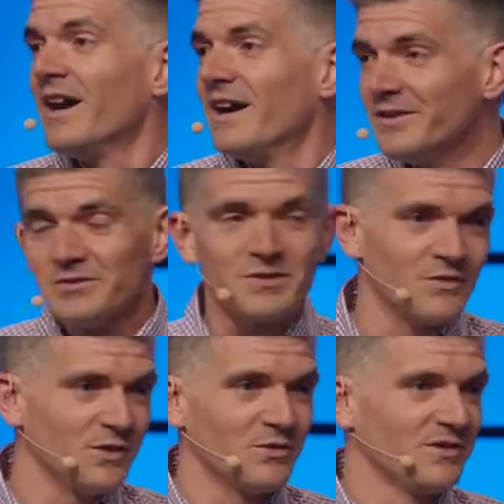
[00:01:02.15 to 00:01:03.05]
Others of
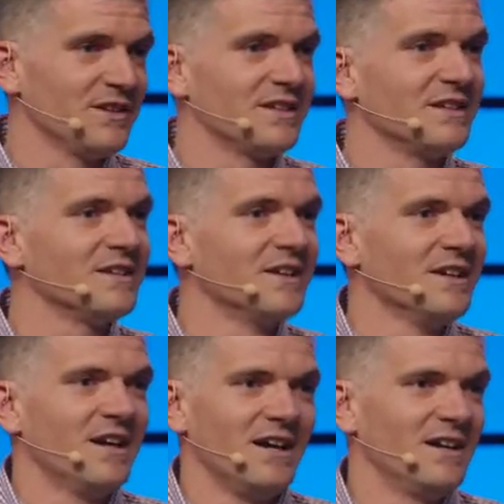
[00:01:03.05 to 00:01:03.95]
you are thinking,
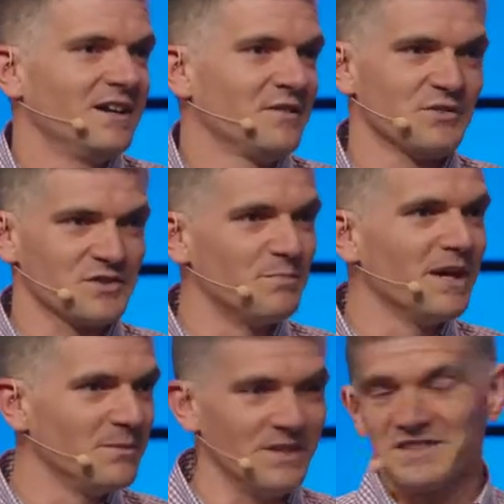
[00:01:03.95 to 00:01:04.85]
uh, they're just
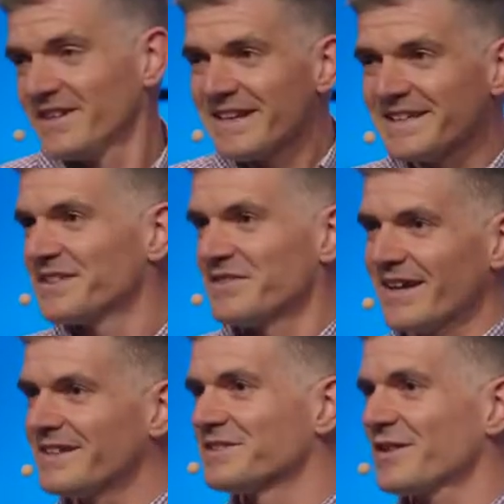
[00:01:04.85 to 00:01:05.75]
babies. And I get
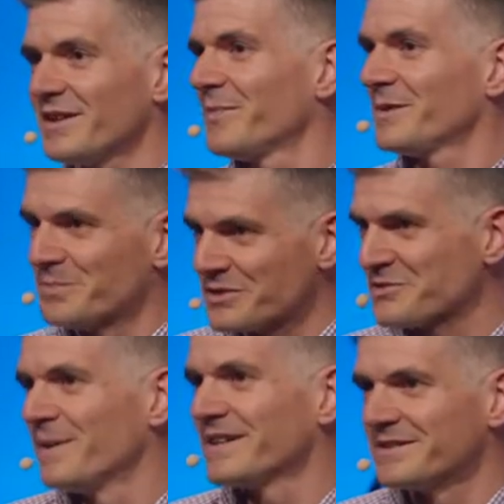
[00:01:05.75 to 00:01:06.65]
that. It's all about
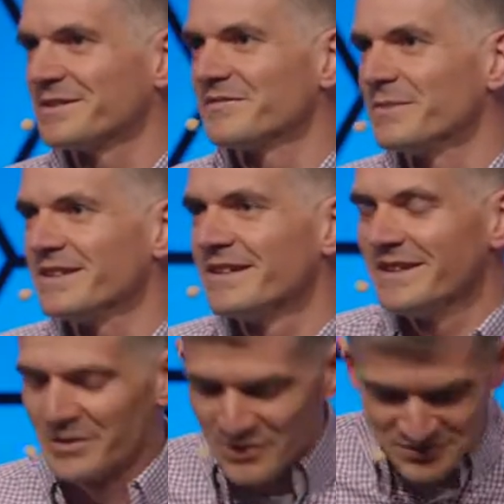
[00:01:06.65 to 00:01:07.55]
perspective. But
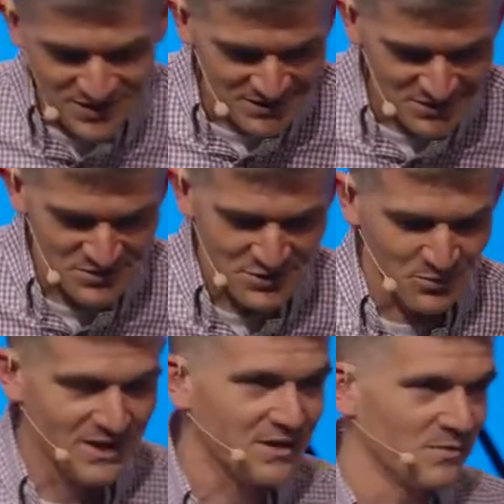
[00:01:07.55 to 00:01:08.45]
13 years ago,
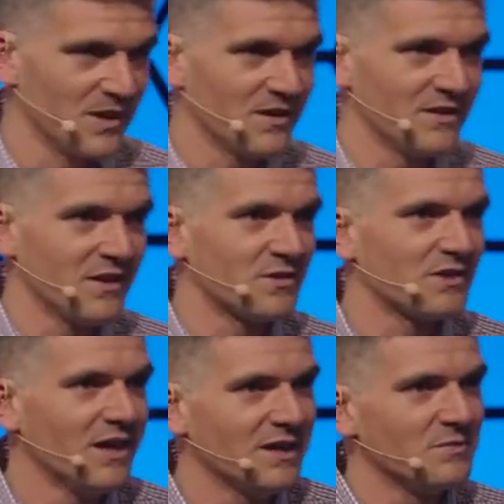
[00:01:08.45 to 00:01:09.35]
we got married. And on our
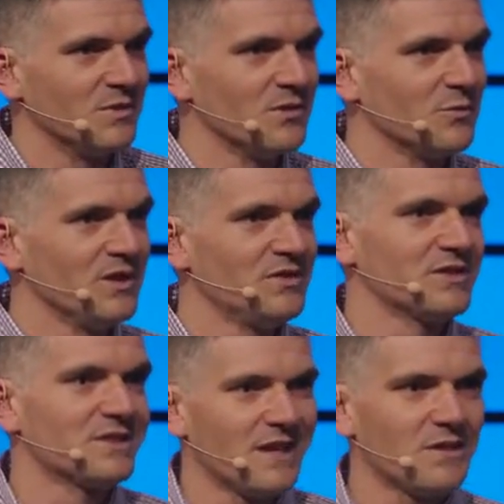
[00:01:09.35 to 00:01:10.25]
honeymoon, we took
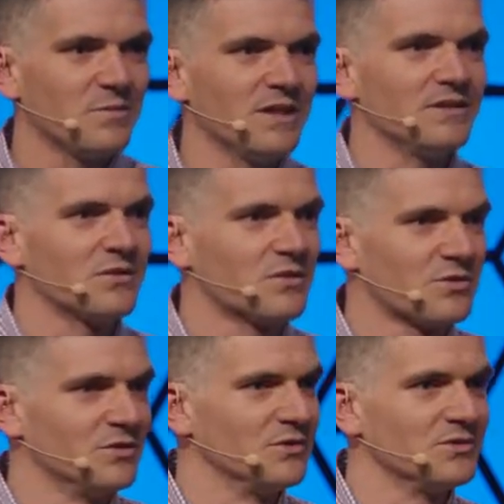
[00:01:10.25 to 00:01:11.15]
a Caribbean
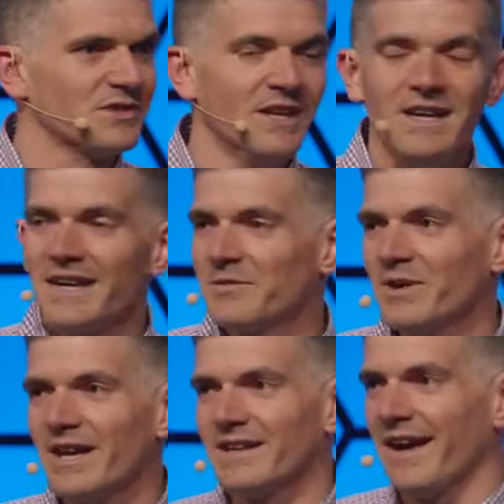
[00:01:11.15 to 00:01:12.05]
cruise. And
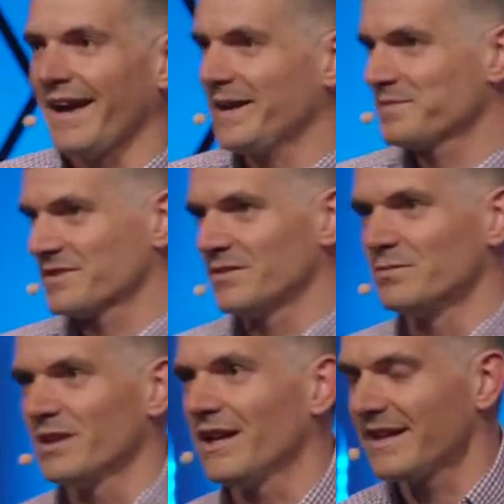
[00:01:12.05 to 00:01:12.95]
we had an absolute
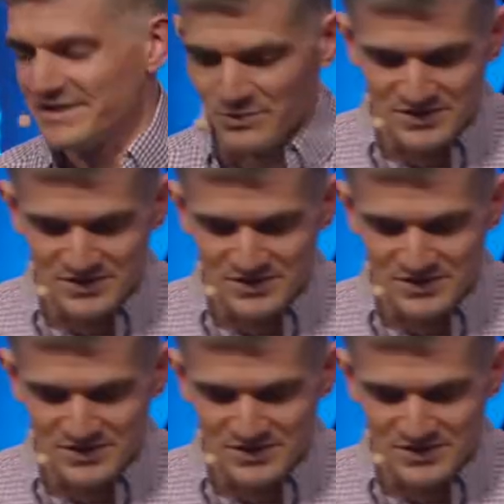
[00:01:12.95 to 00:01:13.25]
blast.